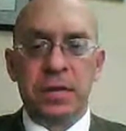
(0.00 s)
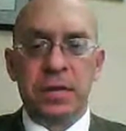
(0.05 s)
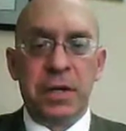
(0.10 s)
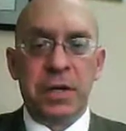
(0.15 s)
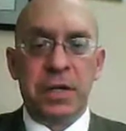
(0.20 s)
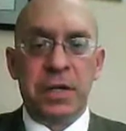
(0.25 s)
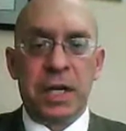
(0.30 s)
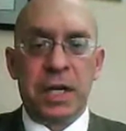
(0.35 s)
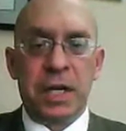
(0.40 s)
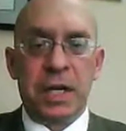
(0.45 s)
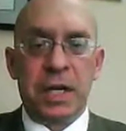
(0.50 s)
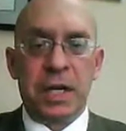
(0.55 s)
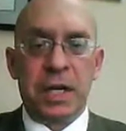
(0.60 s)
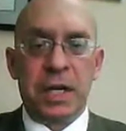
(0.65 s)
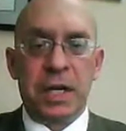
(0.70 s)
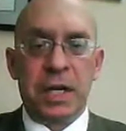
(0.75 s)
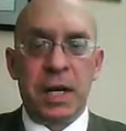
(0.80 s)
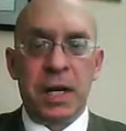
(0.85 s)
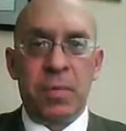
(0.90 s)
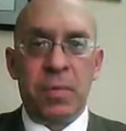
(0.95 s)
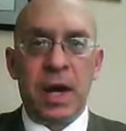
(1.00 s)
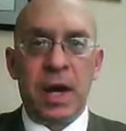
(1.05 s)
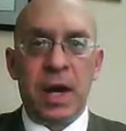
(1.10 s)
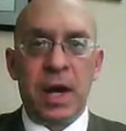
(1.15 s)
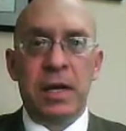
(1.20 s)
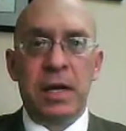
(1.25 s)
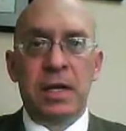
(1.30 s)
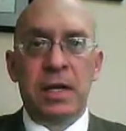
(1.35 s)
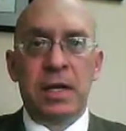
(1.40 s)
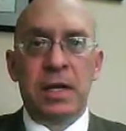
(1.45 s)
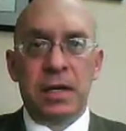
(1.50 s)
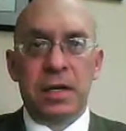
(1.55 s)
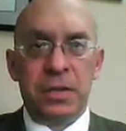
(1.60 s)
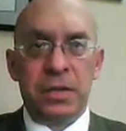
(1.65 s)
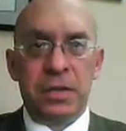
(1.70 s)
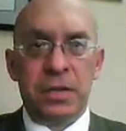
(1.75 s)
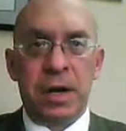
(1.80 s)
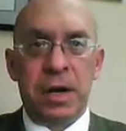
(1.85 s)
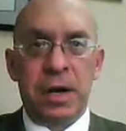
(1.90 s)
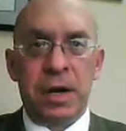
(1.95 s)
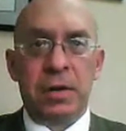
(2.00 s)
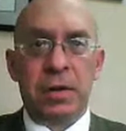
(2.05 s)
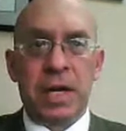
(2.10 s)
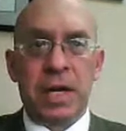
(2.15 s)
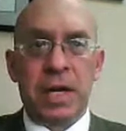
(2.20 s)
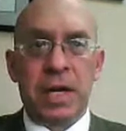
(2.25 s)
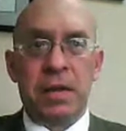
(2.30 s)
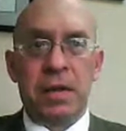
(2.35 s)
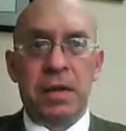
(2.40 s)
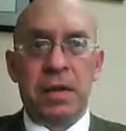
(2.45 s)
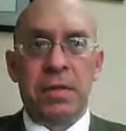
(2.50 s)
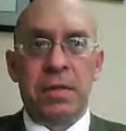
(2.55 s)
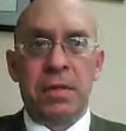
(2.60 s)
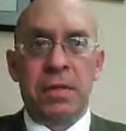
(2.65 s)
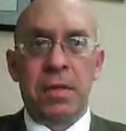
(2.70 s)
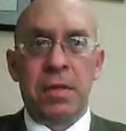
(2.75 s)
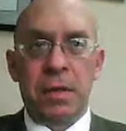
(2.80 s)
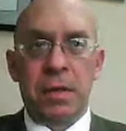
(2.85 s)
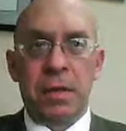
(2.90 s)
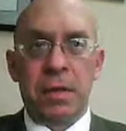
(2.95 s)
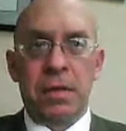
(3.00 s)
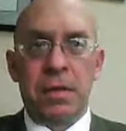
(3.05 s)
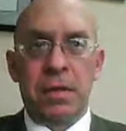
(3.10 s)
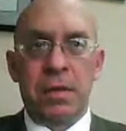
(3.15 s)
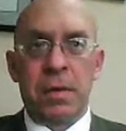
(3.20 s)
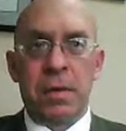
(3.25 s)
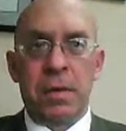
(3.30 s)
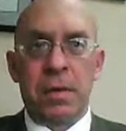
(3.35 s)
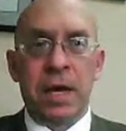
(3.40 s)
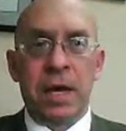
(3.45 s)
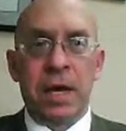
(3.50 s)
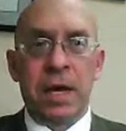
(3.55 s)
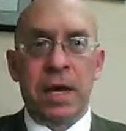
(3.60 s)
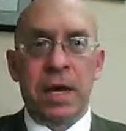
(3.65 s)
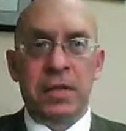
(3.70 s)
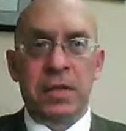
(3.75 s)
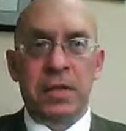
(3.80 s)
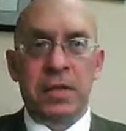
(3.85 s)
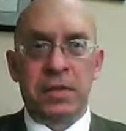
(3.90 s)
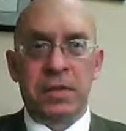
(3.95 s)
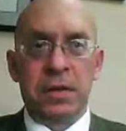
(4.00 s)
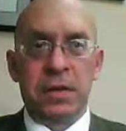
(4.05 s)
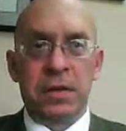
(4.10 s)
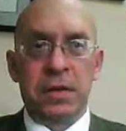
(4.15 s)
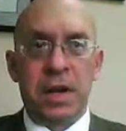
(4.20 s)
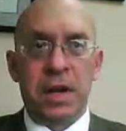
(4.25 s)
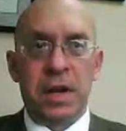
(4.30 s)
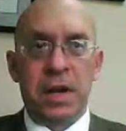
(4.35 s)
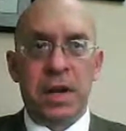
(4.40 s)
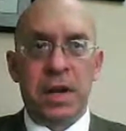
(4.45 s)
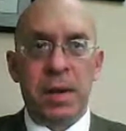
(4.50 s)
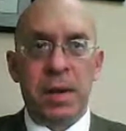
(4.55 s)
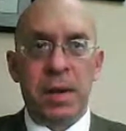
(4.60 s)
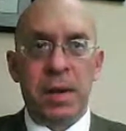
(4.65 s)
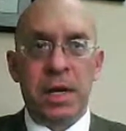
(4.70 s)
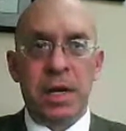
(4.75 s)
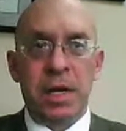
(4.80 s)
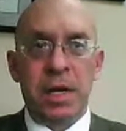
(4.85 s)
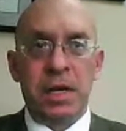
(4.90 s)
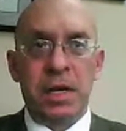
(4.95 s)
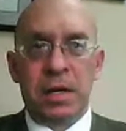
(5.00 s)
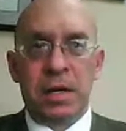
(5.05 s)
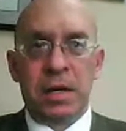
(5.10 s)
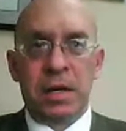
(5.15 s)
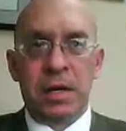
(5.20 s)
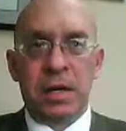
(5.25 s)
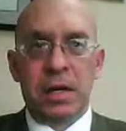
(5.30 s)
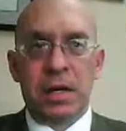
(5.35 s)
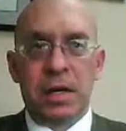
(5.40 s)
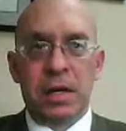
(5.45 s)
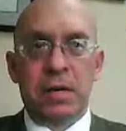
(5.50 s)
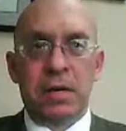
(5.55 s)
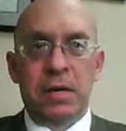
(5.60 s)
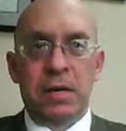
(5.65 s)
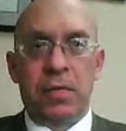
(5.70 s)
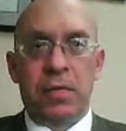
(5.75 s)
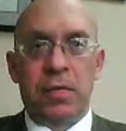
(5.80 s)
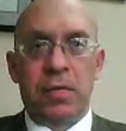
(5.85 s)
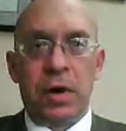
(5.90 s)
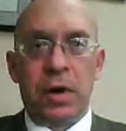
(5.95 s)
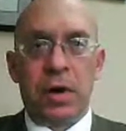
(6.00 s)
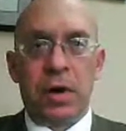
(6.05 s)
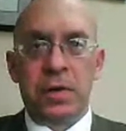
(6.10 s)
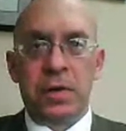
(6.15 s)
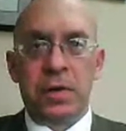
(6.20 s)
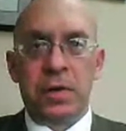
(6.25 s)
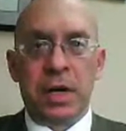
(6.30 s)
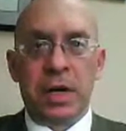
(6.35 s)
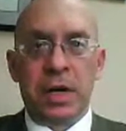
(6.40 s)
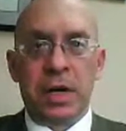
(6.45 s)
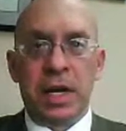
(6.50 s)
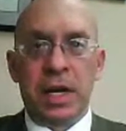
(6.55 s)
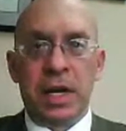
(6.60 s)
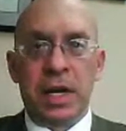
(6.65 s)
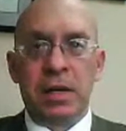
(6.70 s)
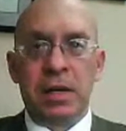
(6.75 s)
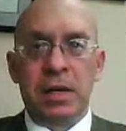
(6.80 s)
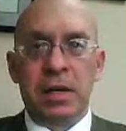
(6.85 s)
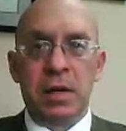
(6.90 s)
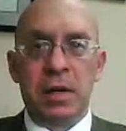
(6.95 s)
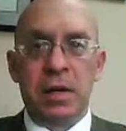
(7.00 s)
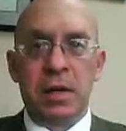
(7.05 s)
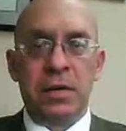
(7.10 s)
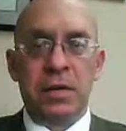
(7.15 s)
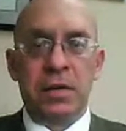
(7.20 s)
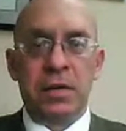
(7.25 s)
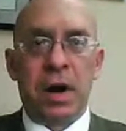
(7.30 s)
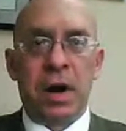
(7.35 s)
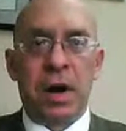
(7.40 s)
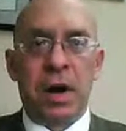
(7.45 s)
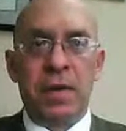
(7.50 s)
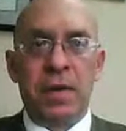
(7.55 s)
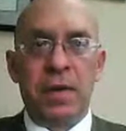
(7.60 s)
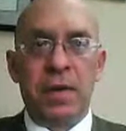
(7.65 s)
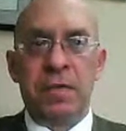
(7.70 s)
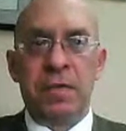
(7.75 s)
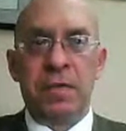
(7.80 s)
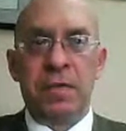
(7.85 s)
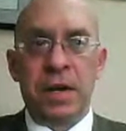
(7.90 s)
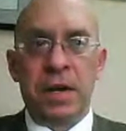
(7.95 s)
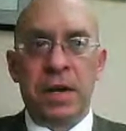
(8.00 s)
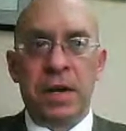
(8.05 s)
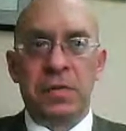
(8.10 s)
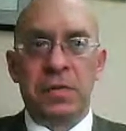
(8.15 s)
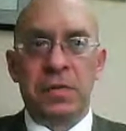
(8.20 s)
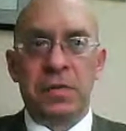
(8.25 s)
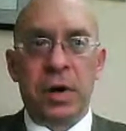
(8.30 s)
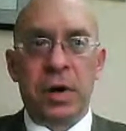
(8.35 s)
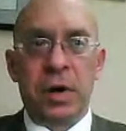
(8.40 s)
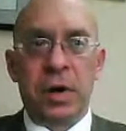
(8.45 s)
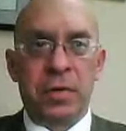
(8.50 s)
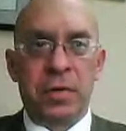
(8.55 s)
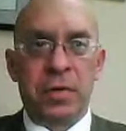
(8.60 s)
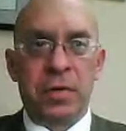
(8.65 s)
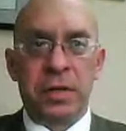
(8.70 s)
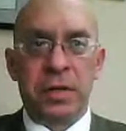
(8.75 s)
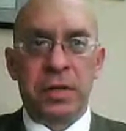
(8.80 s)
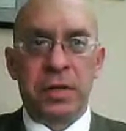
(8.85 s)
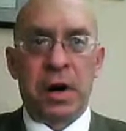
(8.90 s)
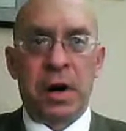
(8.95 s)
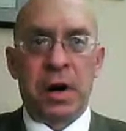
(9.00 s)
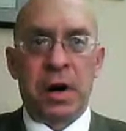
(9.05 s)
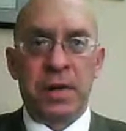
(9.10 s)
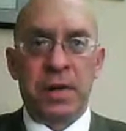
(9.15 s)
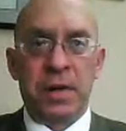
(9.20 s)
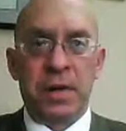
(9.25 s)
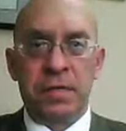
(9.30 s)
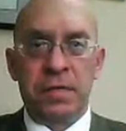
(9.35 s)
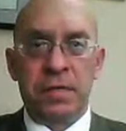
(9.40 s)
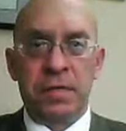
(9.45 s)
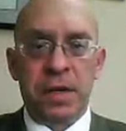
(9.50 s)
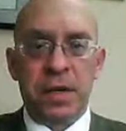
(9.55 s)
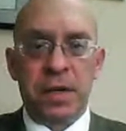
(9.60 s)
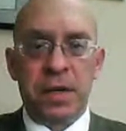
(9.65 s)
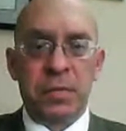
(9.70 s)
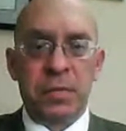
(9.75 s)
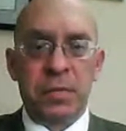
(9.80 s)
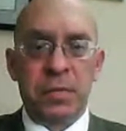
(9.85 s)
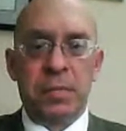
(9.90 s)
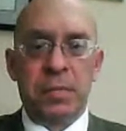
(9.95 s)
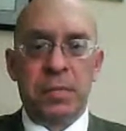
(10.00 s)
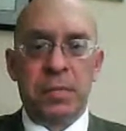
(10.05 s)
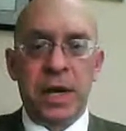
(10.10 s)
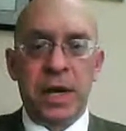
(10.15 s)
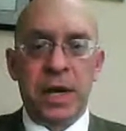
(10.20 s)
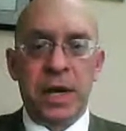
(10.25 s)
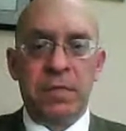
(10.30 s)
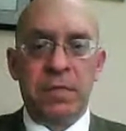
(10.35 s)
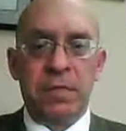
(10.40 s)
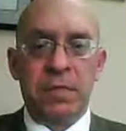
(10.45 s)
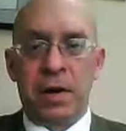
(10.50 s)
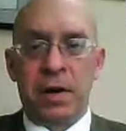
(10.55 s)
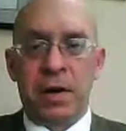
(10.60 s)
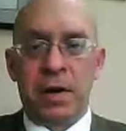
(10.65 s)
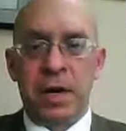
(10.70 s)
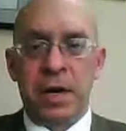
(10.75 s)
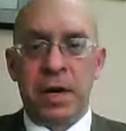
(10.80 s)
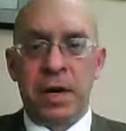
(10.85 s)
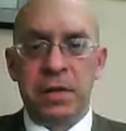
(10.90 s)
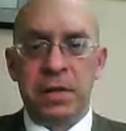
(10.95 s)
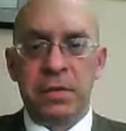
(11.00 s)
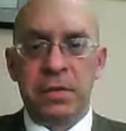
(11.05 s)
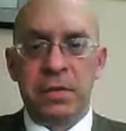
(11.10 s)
In Michigan, anyway, generally the penalties are the same for a drinking and driving offense or a drug driving offense with minor variations.